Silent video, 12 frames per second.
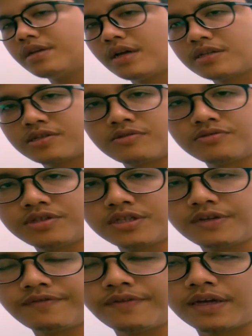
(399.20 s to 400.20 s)

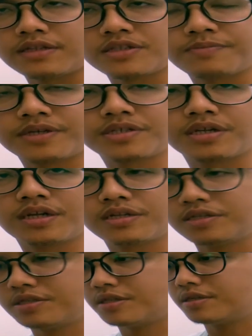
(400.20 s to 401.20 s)
exclusive and special
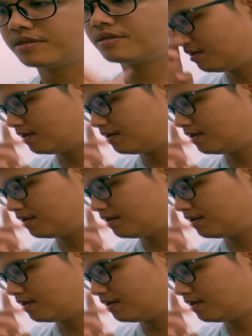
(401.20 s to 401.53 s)
edition,